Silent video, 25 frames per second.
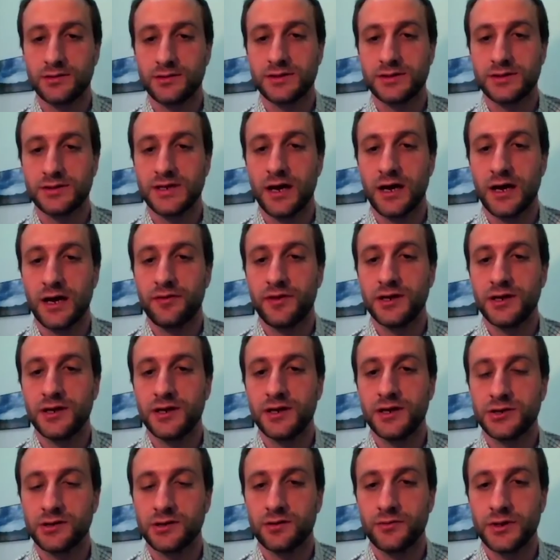South
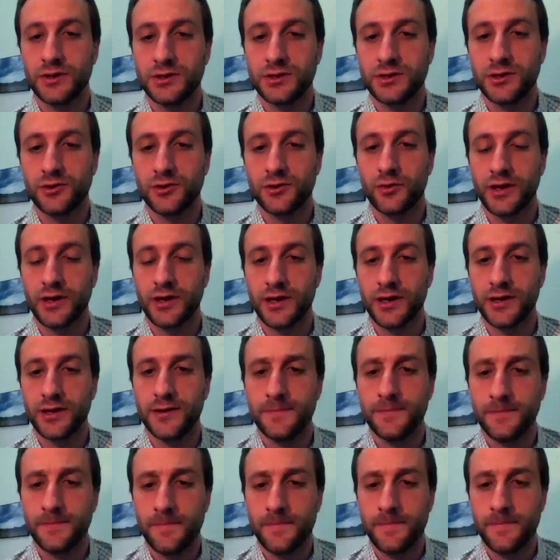Asia, the region you're working
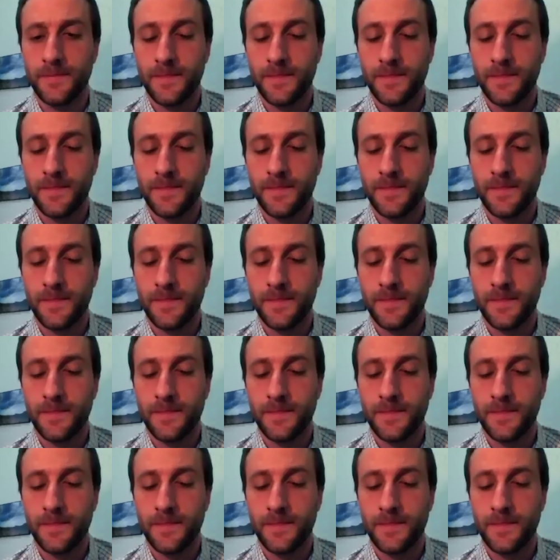in?